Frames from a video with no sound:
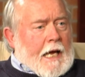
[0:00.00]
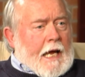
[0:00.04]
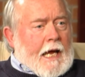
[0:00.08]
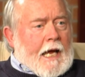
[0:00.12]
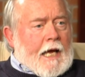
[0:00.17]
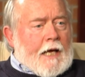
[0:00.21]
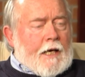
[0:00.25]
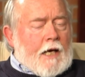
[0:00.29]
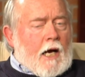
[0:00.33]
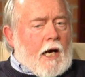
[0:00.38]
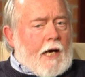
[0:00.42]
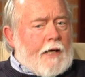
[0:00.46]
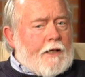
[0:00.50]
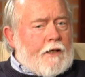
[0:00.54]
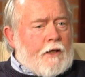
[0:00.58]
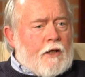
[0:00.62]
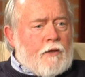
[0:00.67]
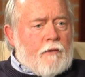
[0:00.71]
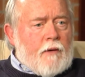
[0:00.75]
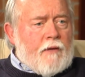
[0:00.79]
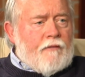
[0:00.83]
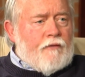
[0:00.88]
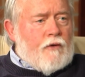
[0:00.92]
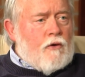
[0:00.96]
And
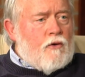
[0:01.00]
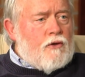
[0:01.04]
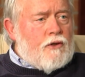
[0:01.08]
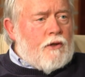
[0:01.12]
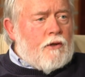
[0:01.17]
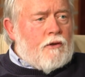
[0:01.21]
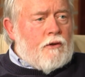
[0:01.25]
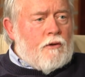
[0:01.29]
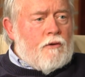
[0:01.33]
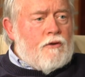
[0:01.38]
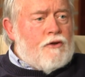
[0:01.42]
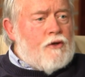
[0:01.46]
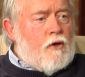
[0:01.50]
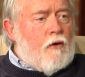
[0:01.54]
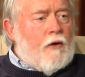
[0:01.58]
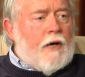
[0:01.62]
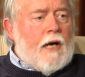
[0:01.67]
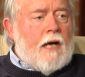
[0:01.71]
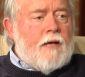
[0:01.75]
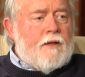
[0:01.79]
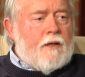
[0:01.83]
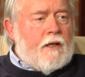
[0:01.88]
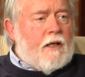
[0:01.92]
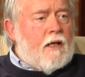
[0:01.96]
Heidegger refused to do so, and
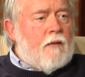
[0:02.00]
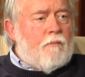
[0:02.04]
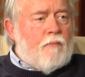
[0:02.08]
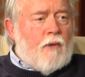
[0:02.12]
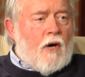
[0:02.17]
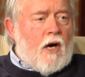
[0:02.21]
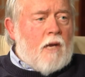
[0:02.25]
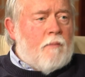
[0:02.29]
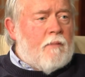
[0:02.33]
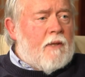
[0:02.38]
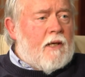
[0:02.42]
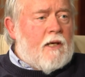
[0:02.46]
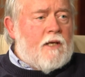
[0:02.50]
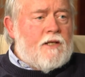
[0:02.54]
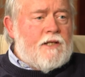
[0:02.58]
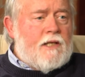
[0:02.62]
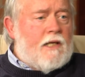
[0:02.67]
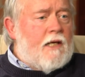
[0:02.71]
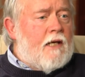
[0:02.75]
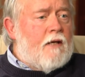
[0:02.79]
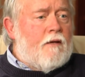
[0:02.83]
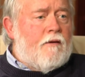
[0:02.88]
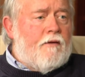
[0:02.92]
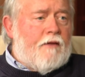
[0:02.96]
I think in part because
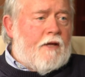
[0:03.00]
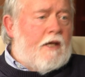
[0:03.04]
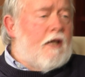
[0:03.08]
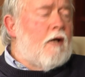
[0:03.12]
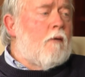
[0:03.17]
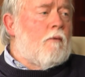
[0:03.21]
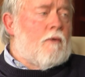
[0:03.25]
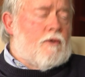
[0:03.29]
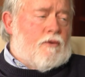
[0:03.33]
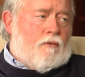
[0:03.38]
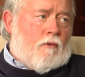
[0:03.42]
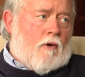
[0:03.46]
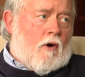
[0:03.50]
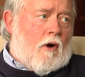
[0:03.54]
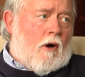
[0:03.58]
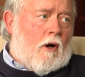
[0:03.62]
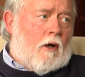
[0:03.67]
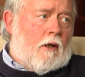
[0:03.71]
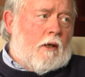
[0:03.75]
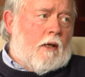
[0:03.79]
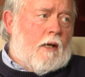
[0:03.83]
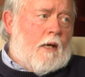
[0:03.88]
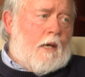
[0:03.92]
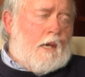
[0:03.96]
he didn't think it was
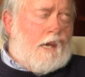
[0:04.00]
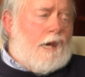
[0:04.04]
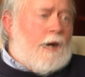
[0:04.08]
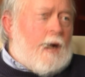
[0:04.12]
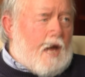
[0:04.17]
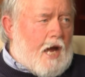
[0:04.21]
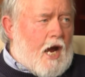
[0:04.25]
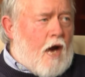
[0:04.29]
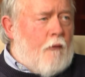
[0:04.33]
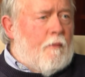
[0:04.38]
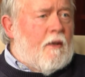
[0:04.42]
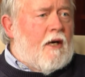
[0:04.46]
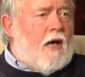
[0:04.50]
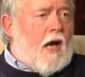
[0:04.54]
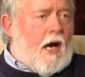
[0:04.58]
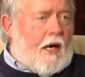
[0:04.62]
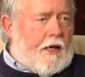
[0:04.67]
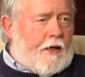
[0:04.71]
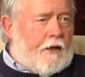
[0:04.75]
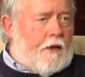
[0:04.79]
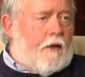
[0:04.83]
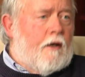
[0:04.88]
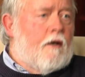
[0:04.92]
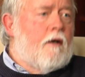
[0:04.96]
wrong. Mm. Hermann
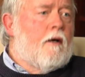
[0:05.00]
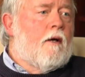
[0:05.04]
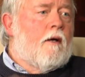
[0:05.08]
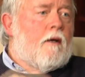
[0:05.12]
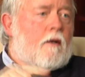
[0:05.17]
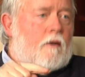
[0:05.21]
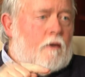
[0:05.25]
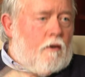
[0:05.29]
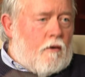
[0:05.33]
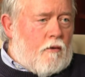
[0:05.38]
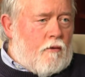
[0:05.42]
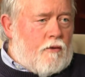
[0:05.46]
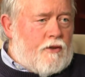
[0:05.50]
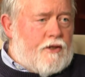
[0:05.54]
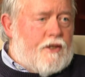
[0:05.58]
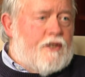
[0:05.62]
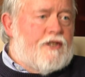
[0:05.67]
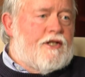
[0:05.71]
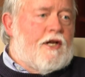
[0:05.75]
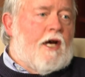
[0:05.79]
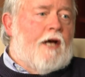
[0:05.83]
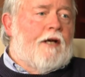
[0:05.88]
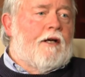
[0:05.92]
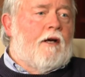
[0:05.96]
Heidegger, yeah. who's the
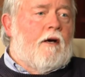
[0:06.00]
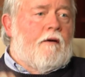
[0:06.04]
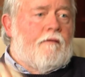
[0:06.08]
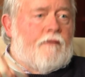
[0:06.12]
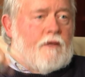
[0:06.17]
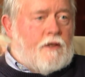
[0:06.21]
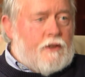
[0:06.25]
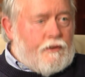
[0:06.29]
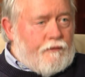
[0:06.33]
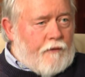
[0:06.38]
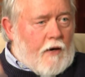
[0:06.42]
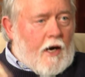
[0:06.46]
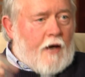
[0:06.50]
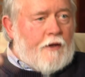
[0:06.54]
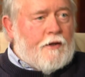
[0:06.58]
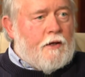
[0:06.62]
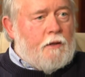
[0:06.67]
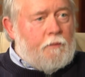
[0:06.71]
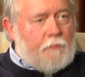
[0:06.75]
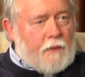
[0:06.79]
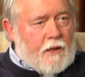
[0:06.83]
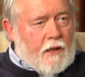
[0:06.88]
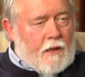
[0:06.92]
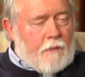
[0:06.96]
son of his
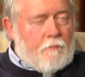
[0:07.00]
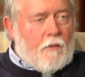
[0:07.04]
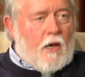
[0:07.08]
father being